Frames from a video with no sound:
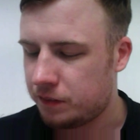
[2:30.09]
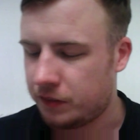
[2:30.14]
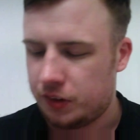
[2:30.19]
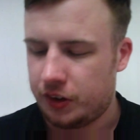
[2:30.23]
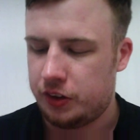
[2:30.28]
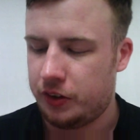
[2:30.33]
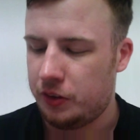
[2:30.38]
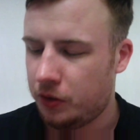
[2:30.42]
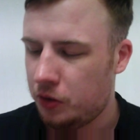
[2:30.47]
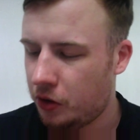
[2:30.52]

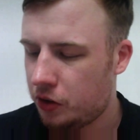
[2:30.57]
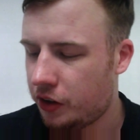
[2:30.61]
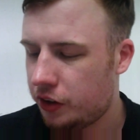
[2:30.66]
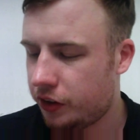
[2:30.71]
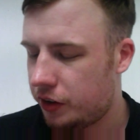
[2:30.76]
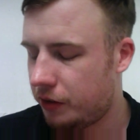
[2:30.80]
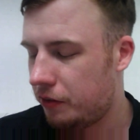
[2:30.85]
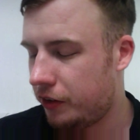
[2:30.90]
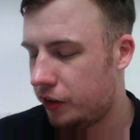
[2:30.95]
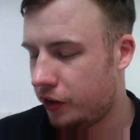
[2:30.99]
You look
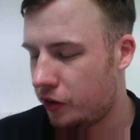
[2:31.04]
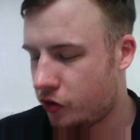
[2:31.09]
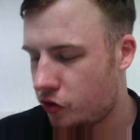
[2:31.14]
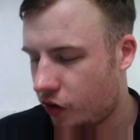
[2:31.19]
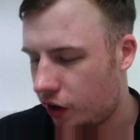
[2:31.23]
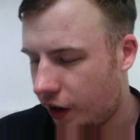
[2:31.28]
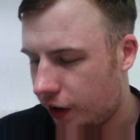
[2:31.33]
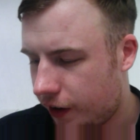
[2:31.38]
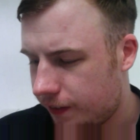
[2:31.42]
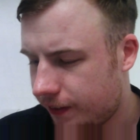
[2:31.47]
at them in the
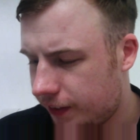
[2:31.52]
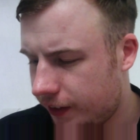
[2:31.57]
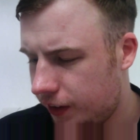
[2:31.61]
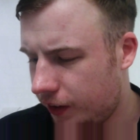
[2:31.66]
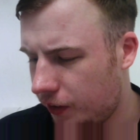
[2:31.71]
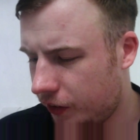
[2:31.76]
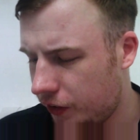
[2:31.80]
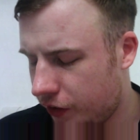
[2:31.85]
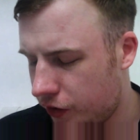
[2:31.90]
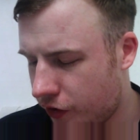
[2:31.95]
draft. They
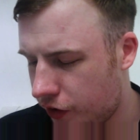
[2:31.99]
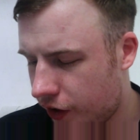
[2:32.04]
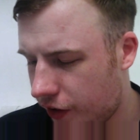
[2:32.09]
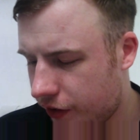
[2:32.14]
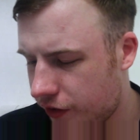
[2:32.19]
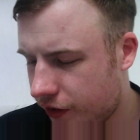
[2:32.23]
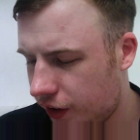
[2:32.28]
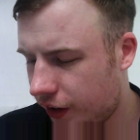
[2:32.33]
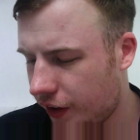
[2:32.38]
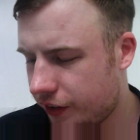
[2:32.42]
know in the
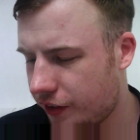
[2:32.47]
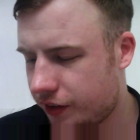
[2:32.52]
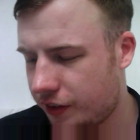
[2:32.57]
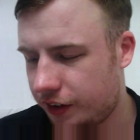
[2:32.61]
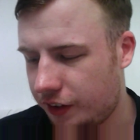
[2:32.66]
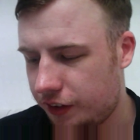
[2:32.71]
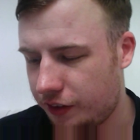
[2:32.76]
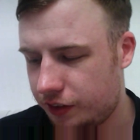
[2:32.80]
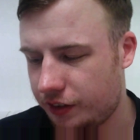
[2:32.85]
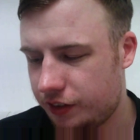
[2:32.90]
draft class
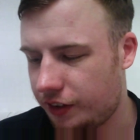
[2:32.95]
they